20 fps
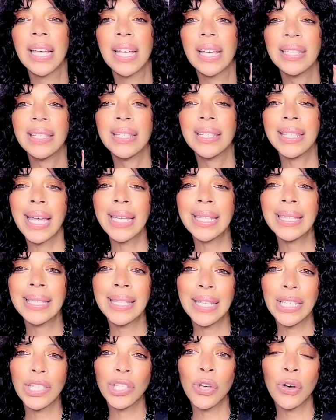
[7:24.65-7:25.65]
slight
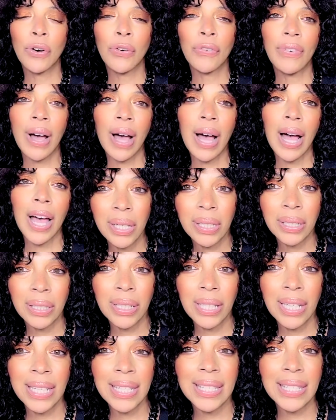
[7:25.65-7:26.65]
disco vibe,
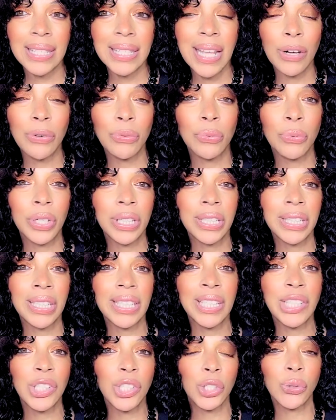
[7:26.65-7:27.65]
but it's not really
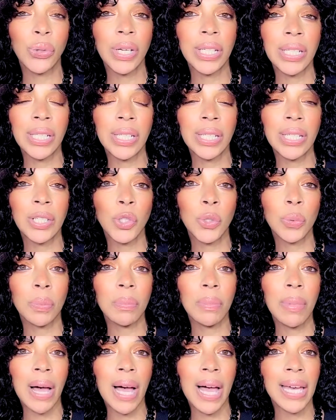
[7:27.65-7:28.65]
integrated into
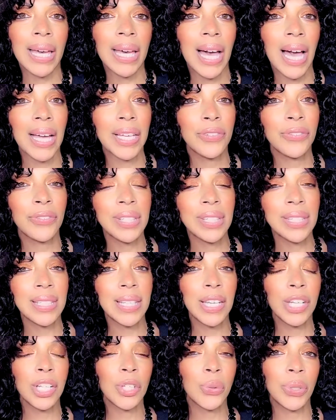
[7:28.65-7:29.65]
my kind of
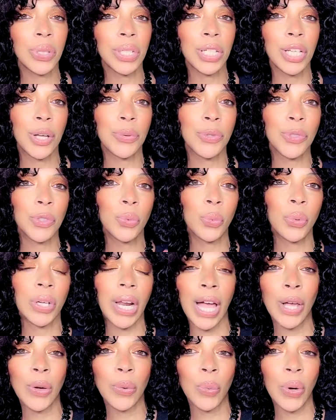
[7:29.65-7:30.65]
aesthetic when it comes to what
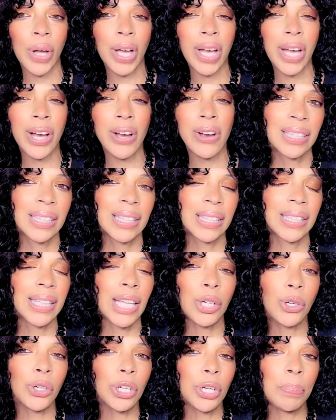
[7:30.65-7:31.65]
I wear.
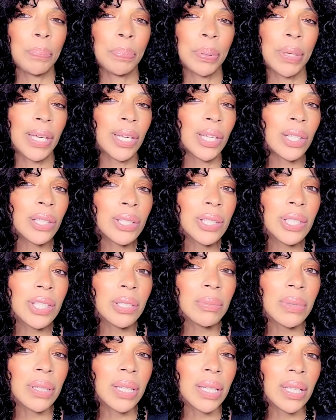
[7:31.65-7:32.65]
They don't appeal
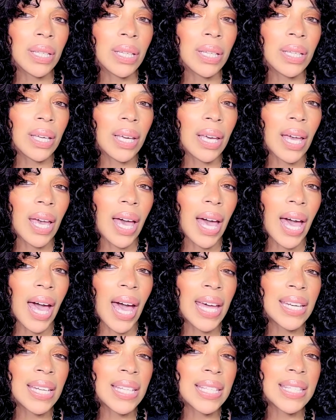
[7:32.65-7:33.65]
to me.
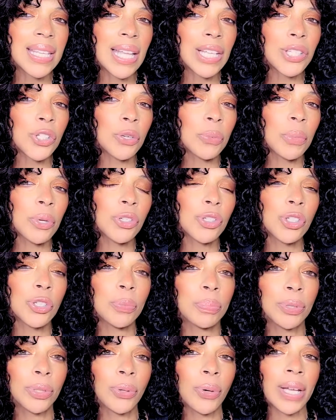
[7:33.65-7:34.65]
And it's not so much the
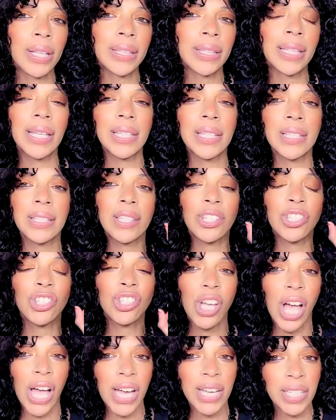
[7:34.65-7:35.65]
blue, I think it's the
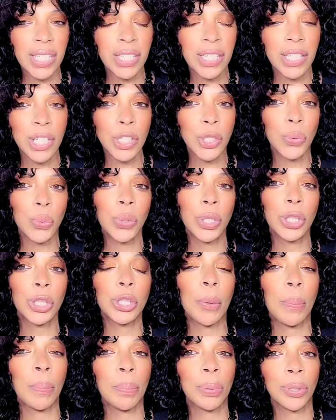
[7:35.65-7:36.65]
shininess with
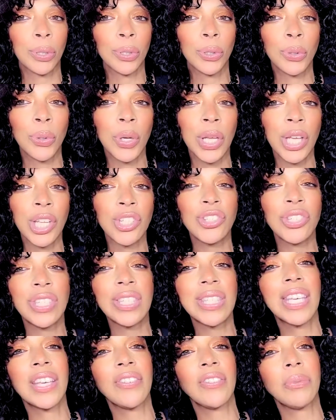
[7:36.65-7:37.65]
the blue. It's
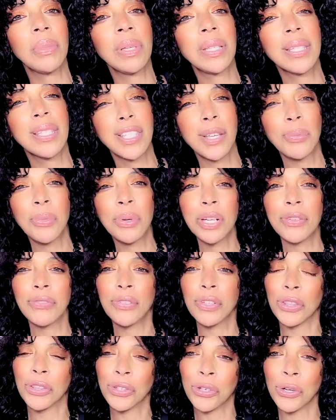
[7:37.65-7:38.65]
just giving me somewhat of
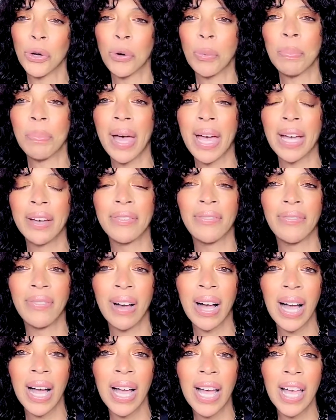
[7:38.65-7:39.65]
a throwback
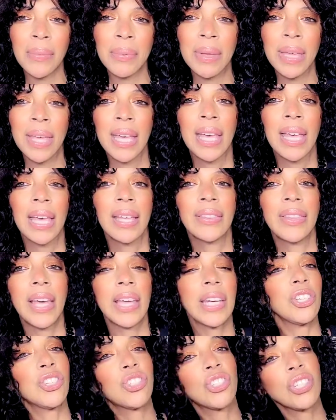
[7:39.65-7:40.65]
vibe
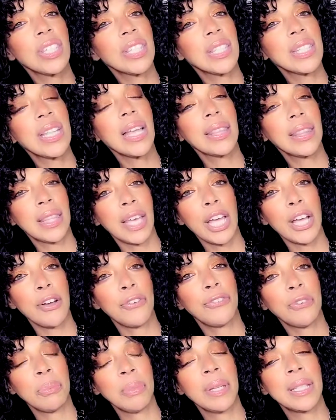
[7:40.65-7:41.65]
that is just not there
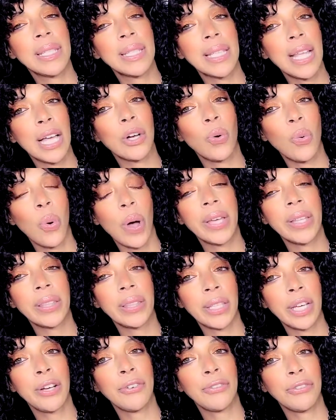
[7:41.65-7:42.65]
for me. It's not quite
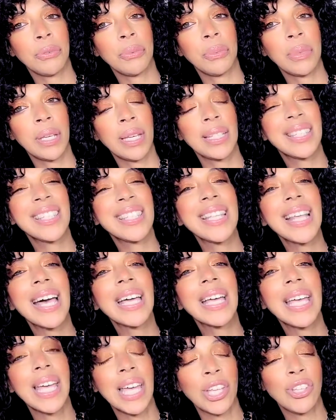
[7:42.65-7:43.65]
there for me. It's
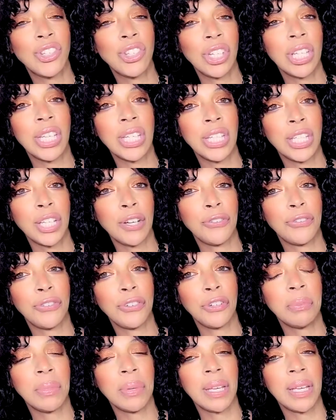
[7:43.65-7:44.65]
not edgy enough
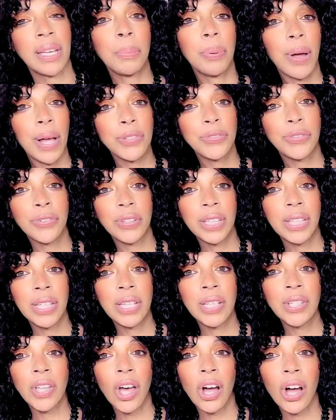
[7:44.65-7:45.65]
for me. Price for
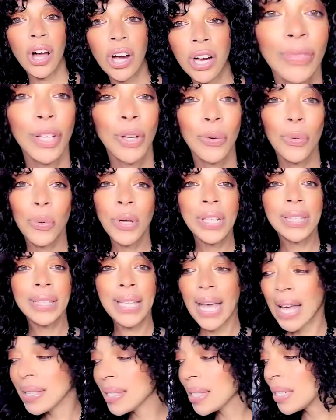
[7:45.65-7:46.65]
these are one
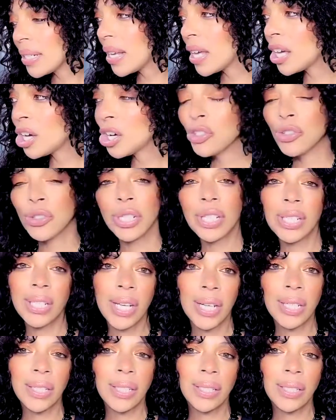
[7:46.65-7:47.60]
thousand nine hundred ninety